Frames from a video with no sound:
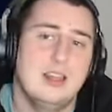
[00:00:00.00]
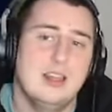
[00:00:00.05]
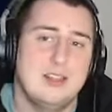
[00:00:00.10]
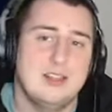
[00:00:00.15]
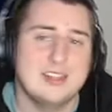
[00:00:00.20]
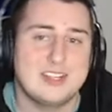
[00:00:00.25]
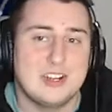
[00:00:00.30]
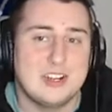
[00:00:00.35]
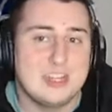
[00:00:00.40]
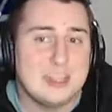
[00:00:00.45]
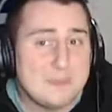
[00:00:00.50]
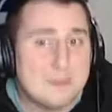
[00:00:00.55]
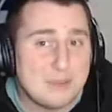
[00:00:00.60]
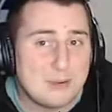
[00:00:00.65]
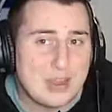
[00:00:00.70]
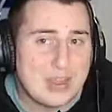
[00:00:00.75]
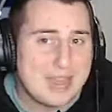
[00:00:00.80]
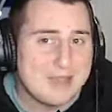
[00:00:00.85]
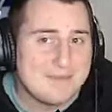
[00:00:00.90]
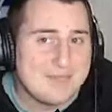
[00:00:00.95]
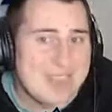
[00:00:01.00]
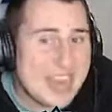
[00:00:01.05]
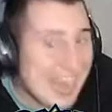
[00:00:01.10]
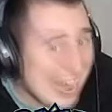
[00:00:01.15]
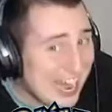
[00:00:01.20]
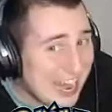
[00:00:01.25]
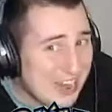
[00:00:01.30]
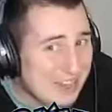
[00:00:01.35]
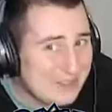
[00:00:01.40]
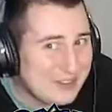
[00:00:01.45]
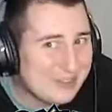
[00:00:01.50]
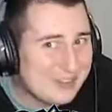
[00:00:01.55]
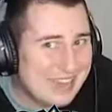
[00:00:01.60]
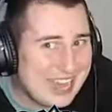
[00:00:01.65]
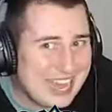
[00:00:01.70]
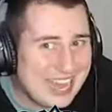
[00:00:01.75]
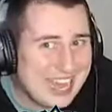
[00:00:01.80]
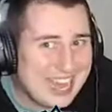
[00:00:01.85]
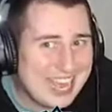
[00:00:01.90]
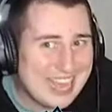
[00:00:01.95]
Let's go to the Prime Pier,
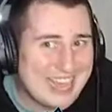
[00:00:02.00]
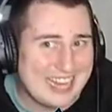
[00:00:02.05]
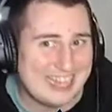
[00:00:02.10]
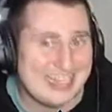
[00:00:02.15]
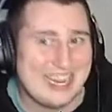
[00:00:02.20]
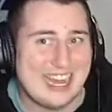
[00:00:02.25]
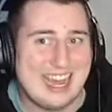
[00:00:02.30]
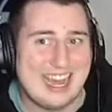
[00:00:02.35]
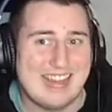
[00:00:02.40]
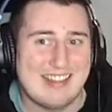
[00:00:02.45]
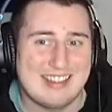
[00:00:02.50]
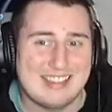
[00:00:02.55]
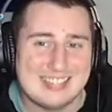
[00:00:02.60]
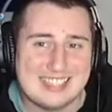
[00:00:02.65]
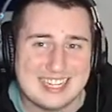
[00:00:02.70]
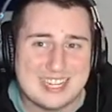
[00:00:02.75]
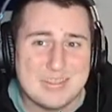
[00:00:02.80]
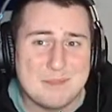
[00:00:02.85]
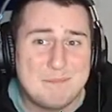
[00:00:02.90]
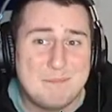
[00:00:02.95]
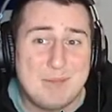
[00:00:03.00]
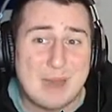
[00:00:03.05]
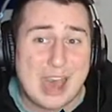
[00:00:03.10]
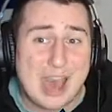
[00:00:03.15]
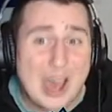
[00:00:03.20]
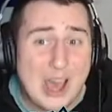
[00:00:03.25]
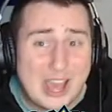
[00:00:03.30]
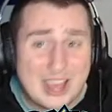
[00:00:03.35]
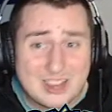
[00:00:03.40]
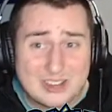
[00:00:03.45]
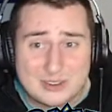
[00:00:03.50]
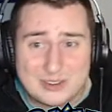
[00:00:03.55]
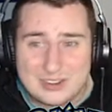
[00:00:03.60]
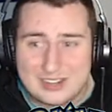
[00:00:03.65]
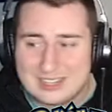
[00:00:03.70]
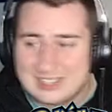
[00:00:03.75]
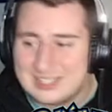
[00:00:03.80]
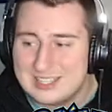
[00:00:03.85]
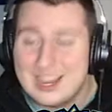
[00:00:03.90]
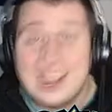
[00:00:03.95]
everyone. Uh, let's see the
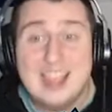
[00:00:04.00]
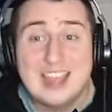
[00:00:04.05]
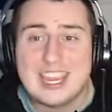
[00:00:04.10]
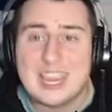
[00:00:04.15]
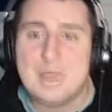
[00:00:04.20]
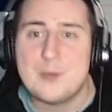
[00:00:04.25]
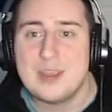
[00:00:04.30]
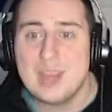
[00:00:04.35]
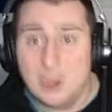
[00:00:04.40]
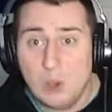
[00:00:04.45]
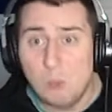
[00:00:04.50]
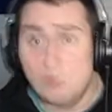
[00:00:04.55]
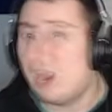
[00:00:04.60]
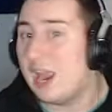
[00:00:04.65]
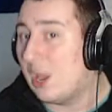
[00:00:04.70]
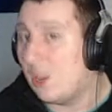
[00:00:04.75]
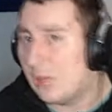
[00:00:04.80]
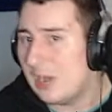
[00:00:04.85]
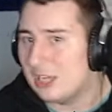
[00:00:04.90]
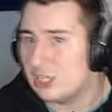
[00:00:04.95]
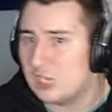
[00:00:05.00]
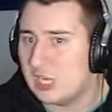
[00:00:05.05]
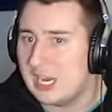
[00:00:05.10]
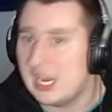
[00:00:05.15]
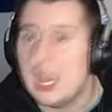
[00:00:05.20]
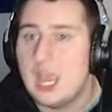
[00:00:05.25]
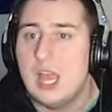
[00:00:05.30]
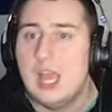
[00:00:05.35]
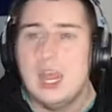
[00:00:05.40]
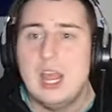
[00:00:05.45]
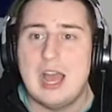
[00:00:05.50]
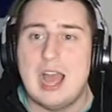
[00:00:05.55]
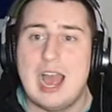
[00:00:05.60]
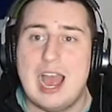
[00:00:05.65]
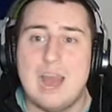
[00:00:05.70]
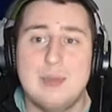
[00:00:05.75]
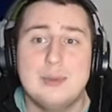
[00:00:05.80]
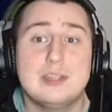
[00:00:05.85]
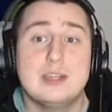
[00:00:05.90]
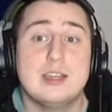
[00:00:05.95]
boats. Can we go whale watching?
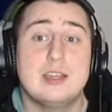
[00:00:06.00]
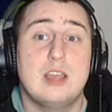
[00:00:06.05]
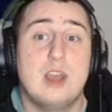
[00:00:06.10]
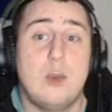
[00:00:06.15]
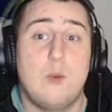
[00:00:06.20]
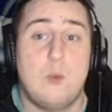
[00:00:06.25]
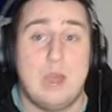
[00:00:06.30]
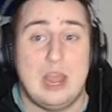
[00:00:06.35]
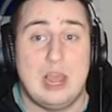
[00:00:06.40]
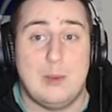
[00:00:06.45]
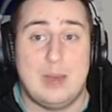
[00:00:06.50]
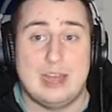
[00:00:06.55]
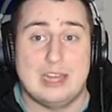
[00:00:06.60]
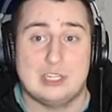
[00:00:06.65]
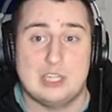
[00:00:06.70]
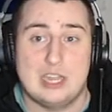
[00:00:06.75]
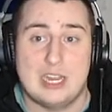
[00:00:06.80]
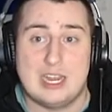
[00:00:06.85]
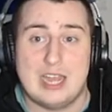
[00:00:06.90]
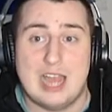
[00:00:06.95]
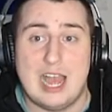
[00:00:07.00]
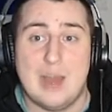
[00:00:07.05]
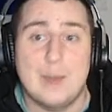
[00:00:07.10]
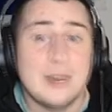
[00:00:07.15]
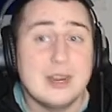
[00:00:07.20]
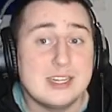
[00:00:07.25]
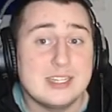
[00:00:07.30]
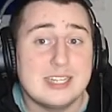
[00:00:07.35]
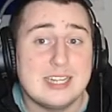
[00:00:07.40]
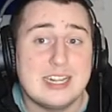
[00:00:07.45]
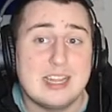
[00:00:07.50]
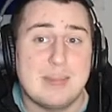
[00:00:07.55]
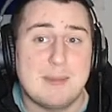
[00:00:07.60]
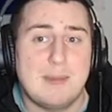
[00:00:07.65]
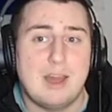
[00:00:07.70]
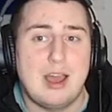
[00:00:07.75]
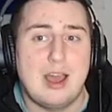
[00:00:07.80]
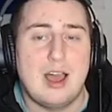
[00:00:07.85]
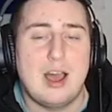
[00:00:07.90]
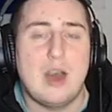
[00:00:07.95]
I would go whale watching. I want to see them
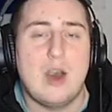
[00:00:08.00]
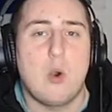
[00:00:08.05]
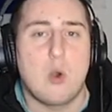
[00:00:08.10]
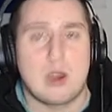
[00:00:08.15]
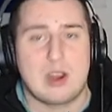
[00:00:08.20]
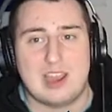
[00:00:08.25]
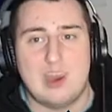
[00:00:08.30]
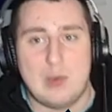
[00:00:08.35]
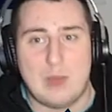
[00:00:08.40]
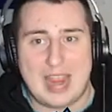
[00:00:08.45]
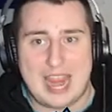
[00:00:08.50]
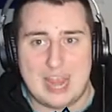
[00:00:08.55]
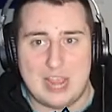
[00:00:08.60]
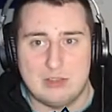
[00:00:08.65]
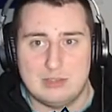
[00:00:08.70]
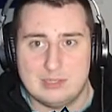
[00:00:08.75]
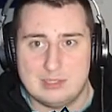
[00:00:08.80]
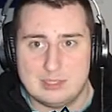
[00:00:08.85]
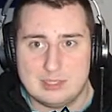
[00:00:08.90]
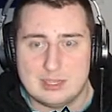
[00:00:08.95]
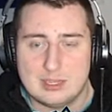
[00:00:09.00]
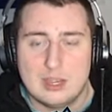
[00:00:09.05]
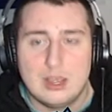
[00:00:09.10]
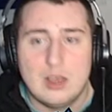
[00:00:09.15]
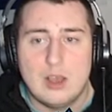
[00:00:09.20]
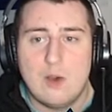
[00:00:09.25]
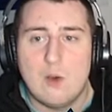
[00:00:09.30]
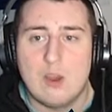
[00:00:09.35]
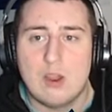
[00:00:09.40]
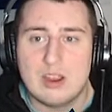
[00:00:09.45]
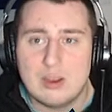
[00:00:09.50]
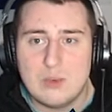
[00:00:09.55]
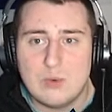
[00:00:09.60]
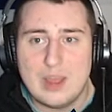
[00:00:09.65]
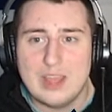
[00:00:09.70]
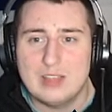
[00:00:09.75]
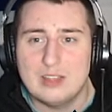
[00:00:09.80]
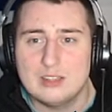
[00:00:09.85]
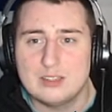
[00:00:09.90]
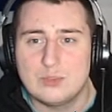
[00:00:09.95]
orca whales. Orca
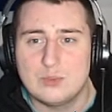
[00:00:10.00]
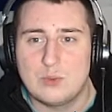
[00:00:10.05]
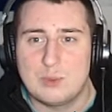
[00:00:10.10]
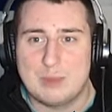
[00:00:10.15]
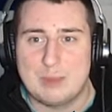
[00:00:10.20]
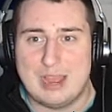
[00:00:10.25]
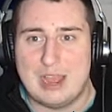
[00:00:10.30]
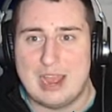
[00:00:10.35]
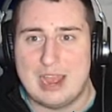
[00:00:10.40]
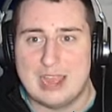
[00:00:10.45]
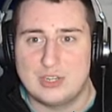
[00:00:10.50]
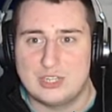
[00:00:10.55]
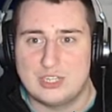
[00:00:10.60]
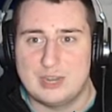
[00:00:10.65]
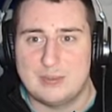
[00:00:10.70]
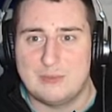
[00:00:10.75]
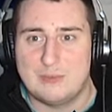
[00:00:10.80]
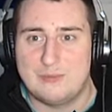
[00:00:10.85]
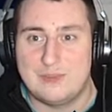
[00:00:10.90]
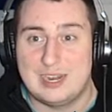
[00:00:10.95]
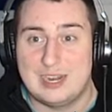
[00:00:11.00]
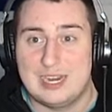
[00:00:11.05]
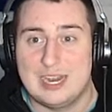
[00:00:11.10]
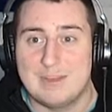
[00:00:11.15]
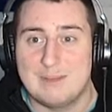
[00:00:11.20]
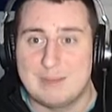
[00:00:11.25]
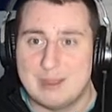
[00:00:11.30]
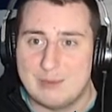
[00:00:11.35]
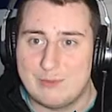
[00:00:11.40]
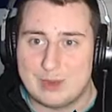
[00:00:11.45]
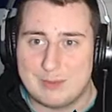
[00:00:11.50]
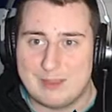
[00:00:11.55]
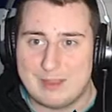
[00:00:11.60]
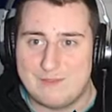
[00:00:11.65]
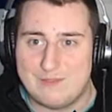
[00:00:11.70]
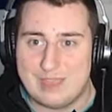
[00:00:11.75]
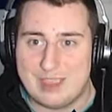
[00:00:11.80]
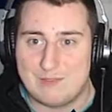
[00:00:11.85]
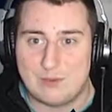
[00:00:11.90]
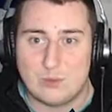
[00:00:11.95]
whales were my, actually, funny enough, my one of my
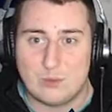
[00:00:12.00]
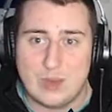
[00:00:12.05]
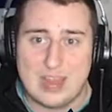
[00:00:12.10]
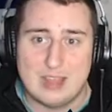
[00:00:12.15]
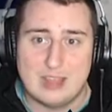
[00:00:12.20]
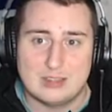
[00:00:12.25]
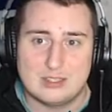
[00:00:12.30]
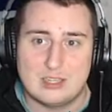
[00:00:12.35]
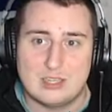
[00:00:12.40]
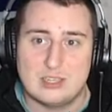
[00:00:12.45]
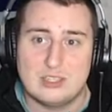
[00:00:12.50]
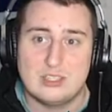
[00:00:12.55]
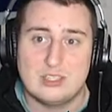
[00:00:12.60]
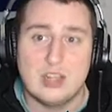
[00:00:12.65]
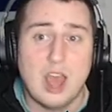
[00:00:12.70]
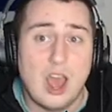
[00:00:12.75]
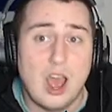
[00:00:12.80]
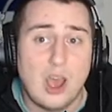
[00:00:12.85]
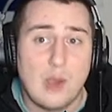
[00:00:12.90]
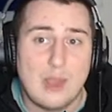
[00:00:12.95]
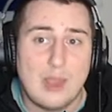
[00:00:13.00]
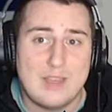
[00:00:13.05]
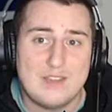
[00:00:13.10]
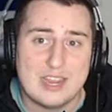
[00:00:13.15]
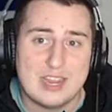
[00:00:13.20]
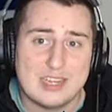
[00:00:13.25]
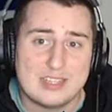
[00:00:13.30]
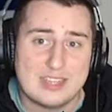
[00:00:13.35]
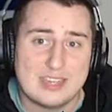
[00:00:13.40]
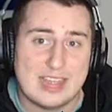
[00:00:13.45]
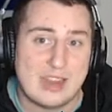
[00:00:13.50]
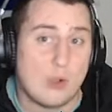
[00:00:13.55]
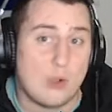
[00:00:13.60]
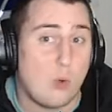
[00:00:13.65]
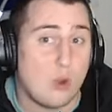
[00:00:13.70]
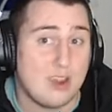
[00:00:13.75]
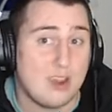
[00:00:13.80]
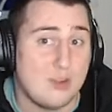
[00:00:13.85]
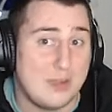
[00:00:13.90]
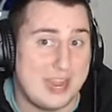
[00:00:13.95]
favorite whales. So if you guys like
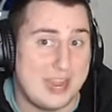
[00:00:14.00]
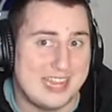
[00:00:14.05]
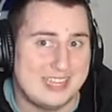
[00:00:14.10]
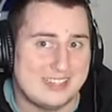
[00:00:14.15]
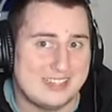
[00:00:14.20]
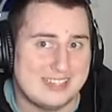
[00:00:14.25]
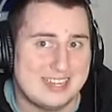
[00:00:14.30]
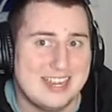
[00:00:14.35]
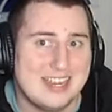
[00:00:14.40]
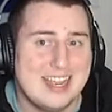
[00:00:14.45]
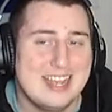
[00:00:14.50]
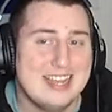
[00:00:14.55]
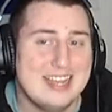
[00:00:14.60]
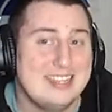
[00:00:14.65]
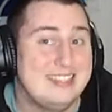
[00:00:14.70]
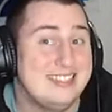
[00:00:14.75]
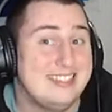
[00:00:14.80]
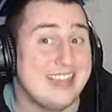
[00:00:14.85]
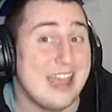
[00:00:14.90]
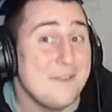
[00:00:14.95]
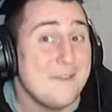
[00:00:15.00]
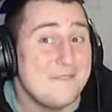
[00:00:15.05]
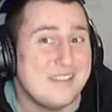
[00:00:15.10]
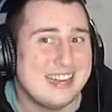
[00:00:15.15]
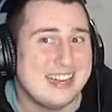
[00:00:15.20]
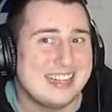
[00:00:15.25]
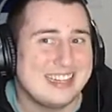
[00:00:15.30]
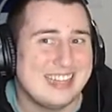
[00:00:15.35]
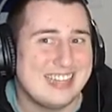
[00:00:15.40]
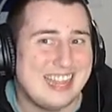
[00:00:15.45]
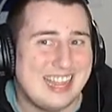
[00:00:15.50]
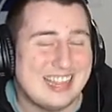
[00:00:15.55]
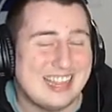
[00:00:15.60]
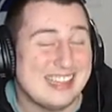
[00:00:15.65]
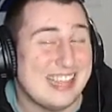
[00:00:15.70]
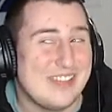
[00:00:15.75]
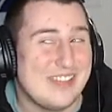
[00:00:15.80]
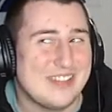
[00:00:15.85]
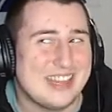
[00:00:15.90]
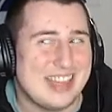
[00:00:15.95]
orca whales, definitely
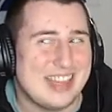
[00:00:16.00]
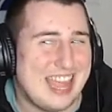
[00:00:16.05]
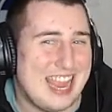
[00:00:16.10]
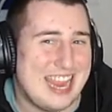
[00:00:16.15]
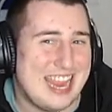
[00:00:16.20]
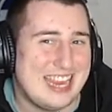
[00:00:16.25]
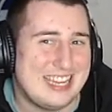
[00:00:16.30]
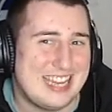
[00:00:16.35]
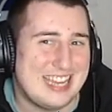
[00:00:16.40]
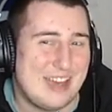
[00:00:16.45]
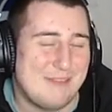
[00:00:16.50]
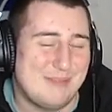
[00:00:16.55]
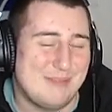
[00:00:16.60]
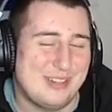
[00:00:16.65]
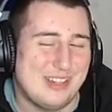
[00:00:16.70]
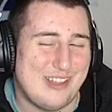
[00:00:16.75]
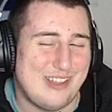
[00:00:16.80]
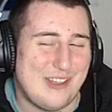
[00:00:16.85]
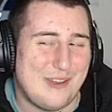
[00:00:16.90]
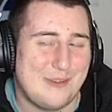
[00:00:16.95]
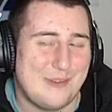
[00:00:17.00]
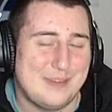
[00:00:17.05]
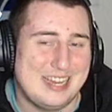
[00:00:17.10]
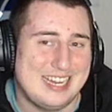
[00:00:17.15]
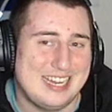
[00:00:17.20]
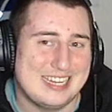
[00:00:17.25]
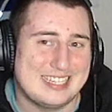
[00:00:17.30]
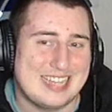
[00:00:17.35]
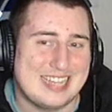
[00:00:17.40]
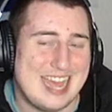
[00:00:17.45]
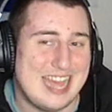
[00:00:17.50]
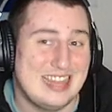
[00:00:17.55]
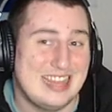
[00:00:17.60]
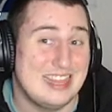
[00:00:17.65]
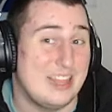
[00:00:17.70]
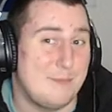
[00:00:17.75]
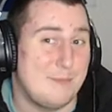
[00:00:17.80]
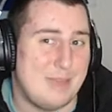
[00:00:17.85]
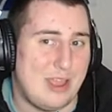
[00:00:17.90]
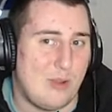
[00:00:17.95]
leave a like down below, because I
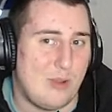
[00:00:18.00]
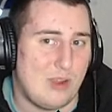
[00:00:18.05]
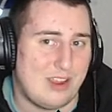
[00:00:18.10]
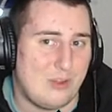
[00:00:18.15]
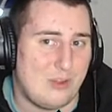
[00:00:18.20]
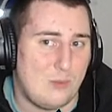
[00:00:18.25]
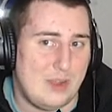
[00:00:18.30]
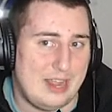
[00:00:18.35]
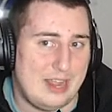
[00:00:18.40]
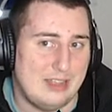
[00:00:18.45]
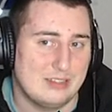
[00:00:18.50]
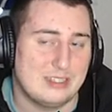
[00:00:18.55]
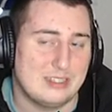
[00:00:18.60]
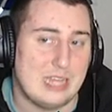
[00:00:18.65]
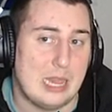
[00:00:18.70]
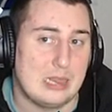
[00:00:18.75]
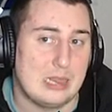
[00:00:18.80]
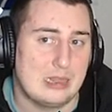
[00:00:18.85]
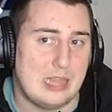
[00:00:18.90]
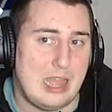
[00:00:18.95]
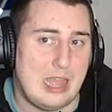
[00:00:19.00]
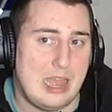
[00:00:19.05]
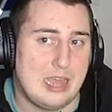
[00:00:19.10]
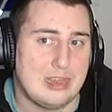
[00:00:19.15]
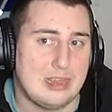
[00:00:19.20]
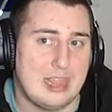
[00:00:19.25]
love my orca whales a lot.